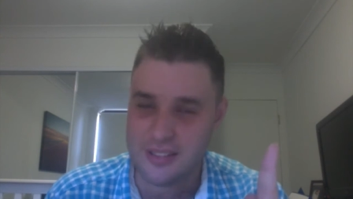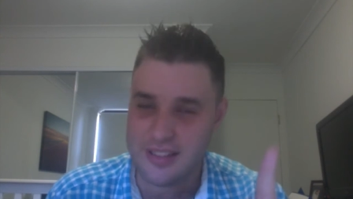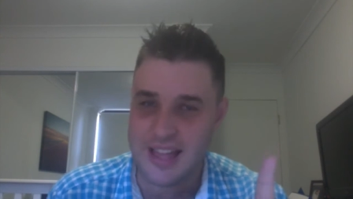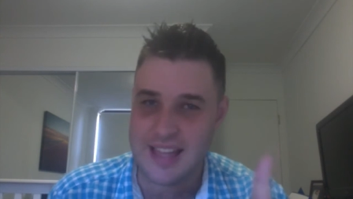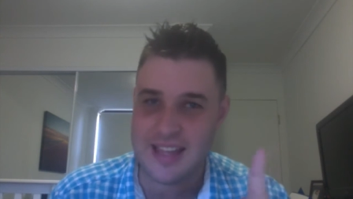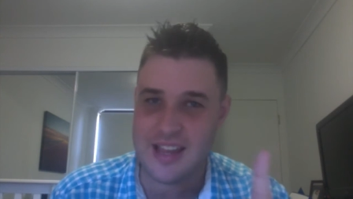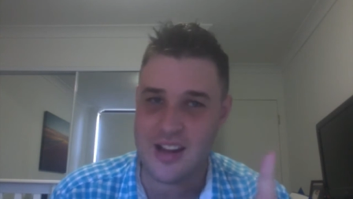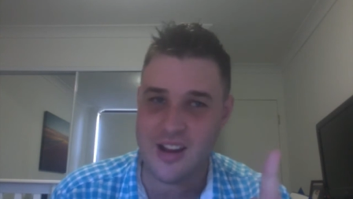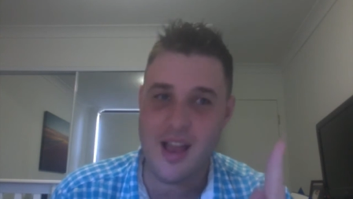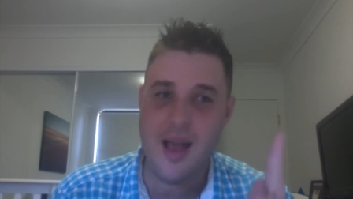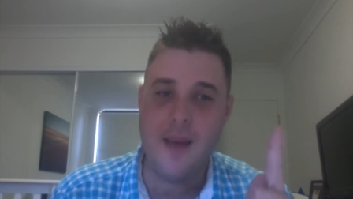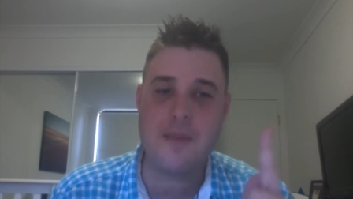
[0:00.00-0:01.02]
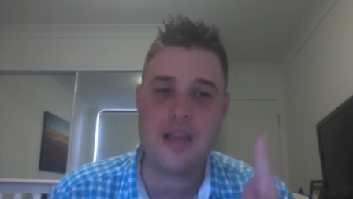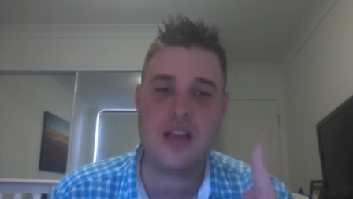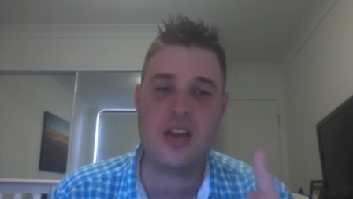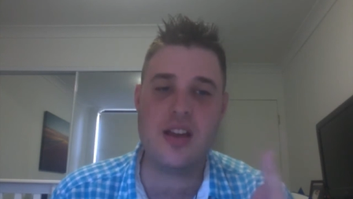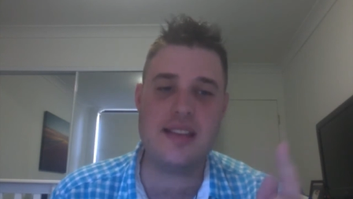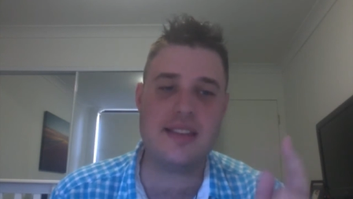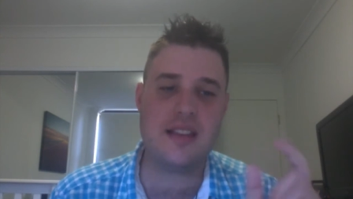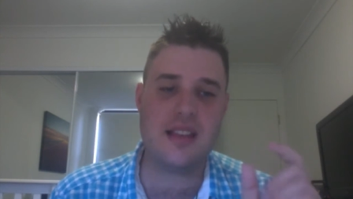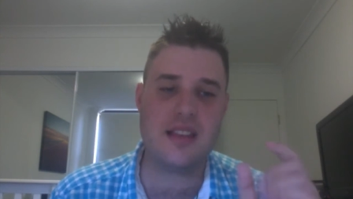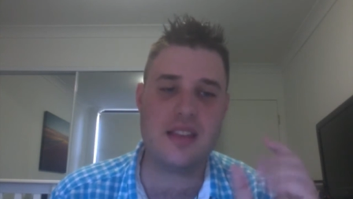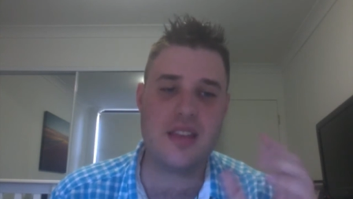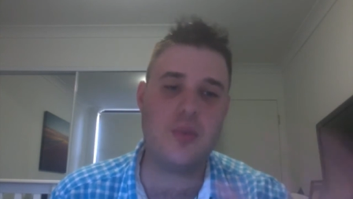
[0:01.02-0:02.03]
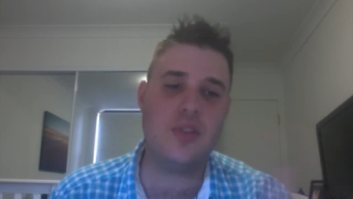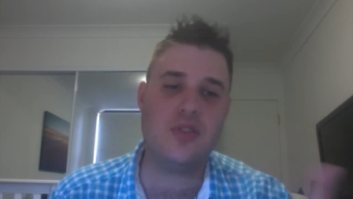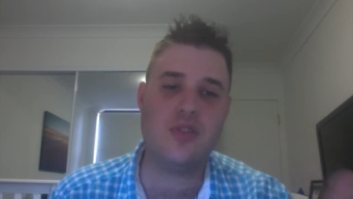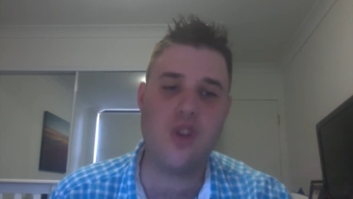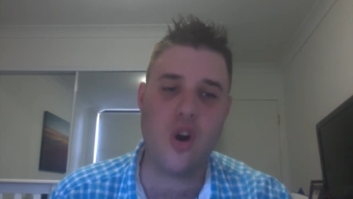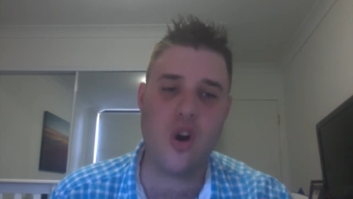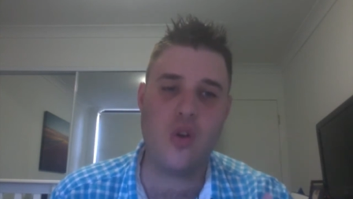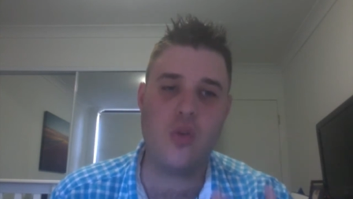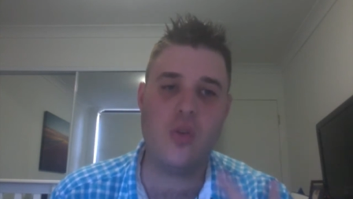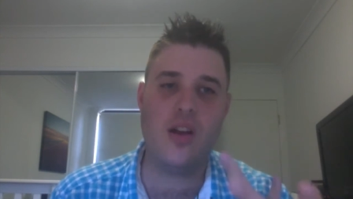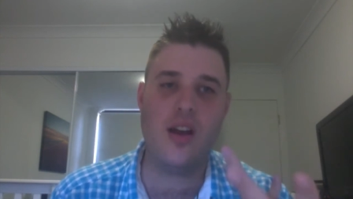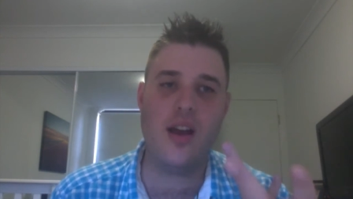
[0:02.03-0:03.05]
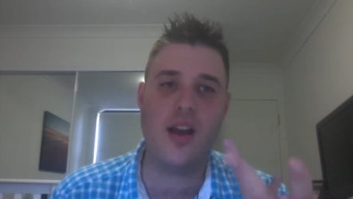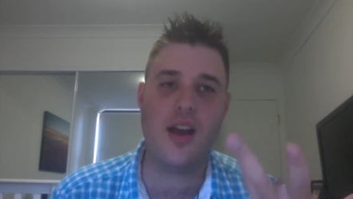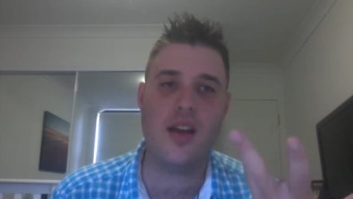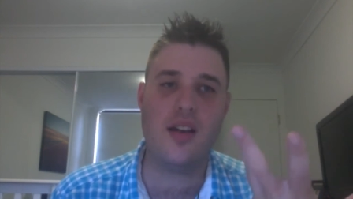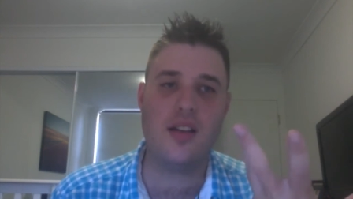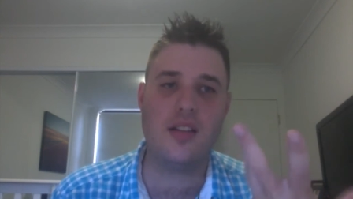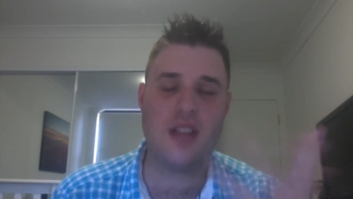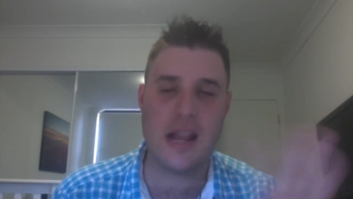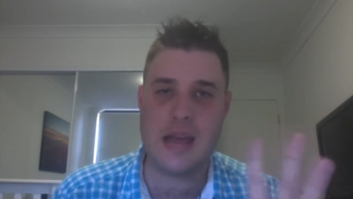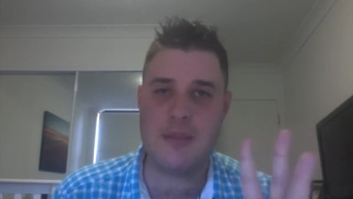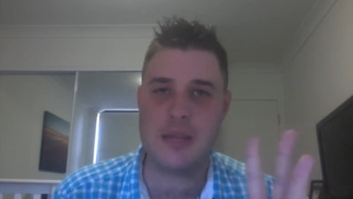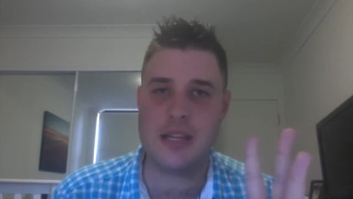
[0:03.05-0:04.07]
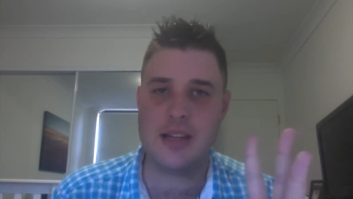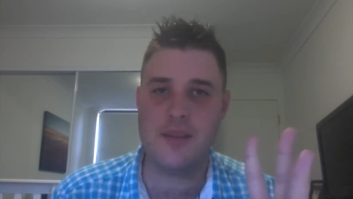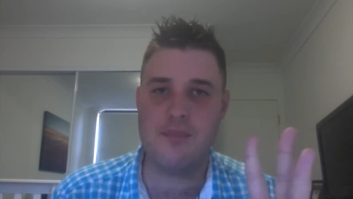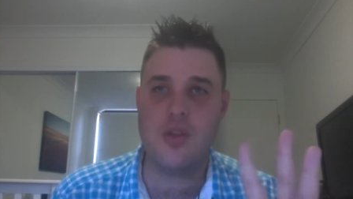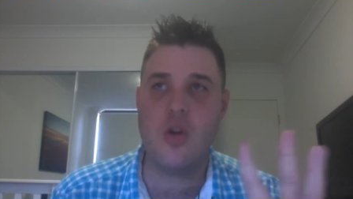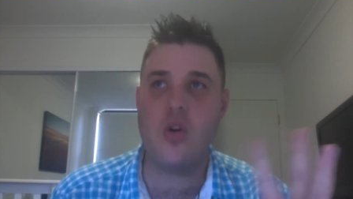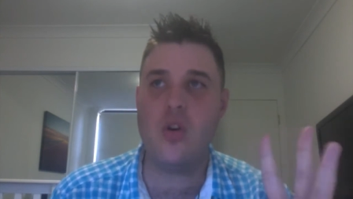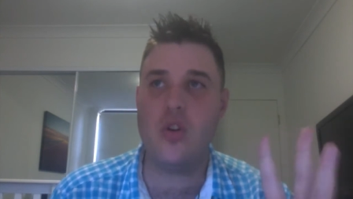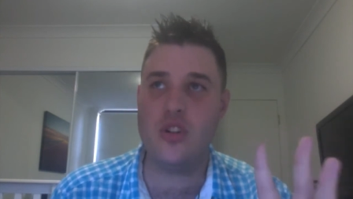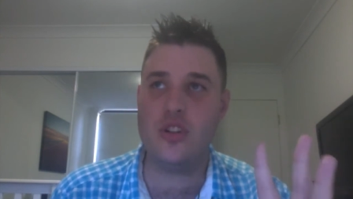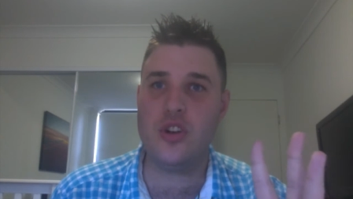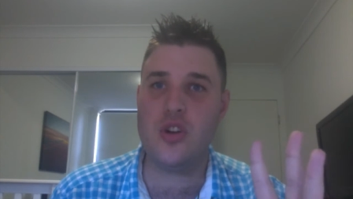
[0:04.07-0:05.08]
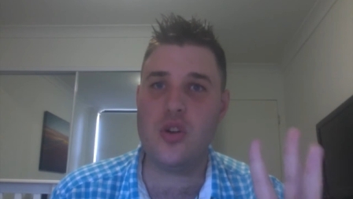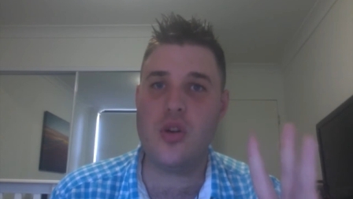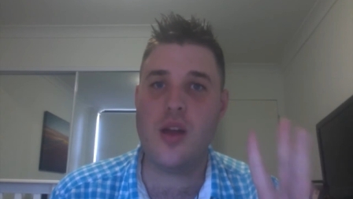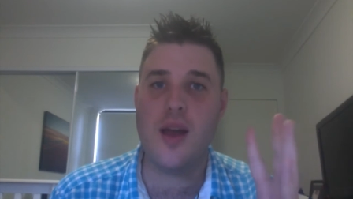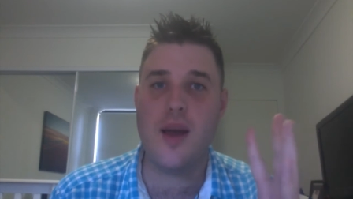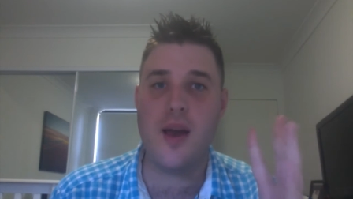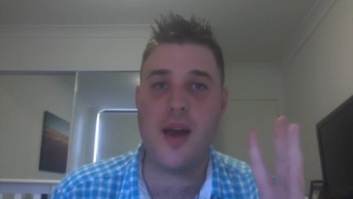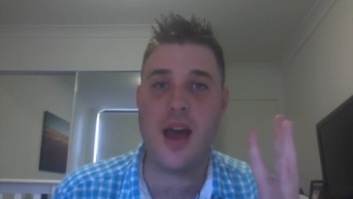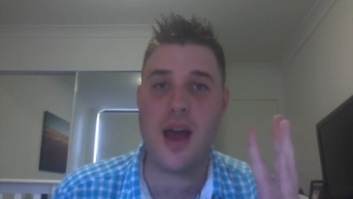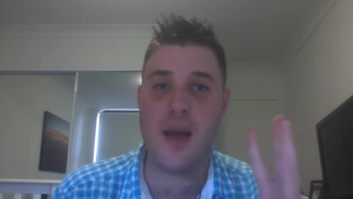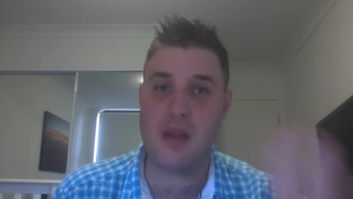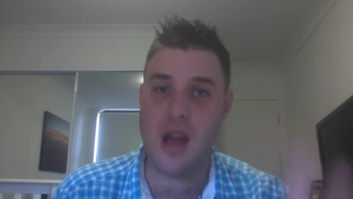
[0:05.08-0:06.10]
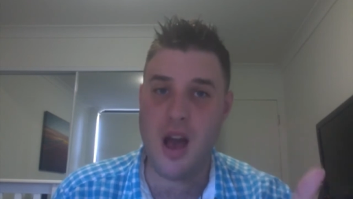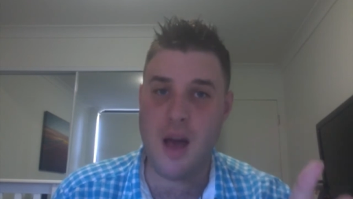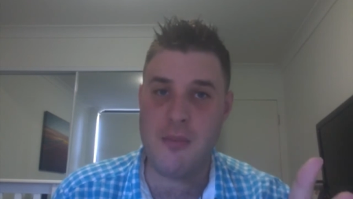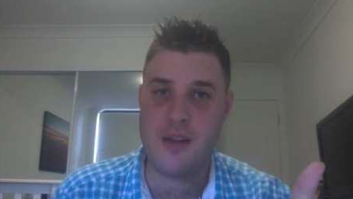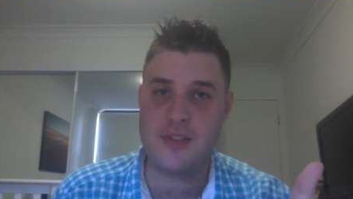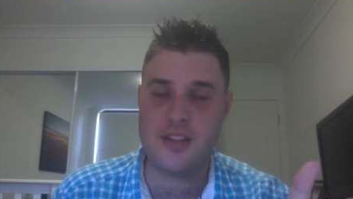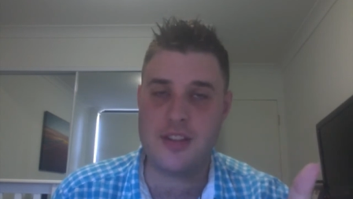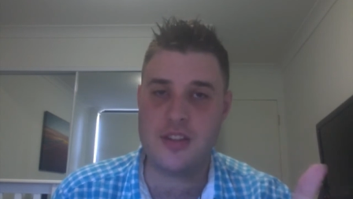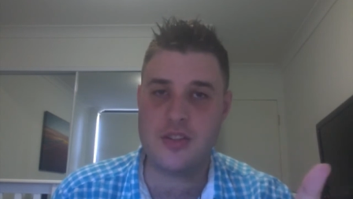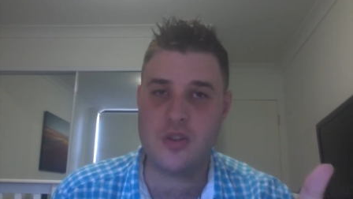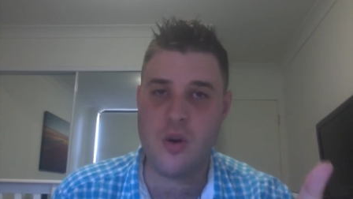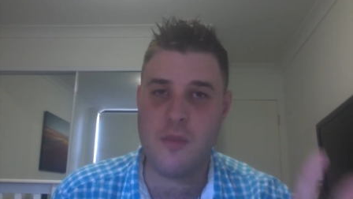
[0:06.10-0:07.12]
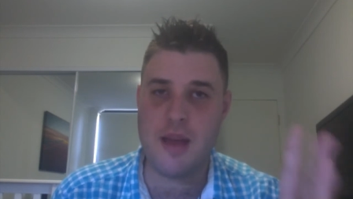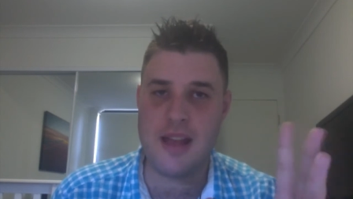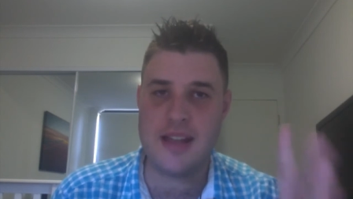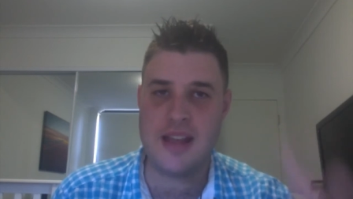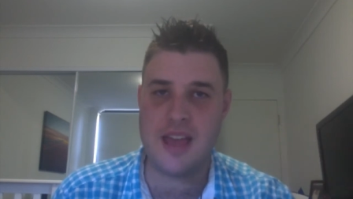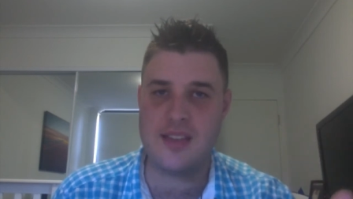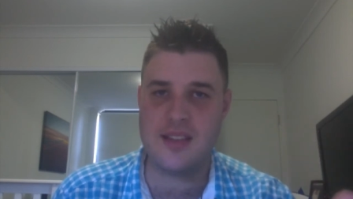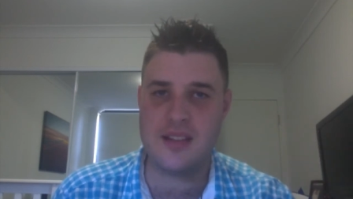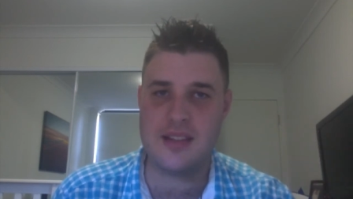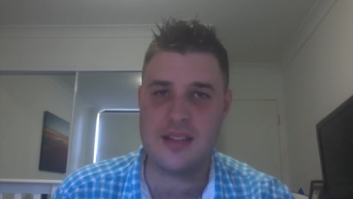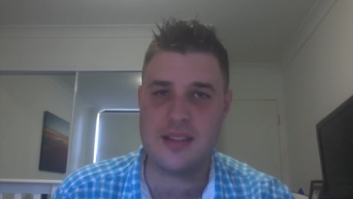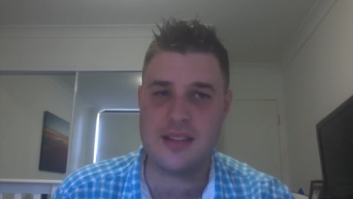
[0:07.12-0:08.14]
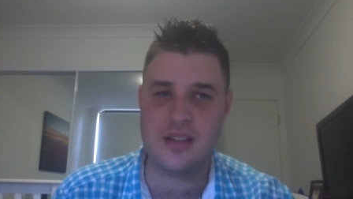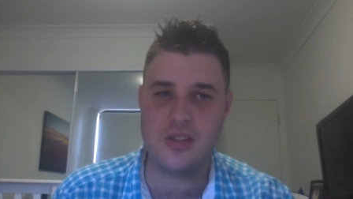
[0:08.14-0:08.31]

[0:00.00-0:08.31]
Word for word: that year because there was no dynamic. Also, um, Calm After the Storm by Netherlands in